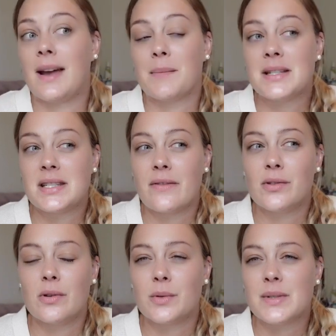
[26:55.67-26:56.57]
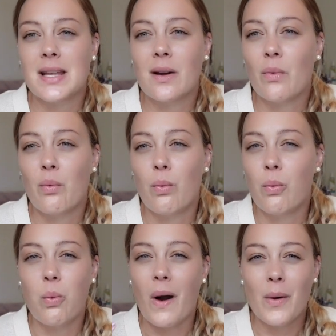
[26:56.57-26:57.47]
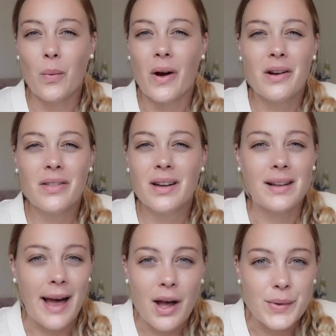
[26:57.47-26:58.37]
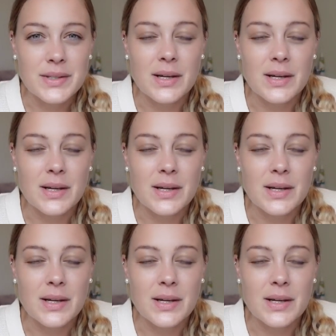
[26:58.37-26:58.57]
and my 7-year-old was like, what are the clouds?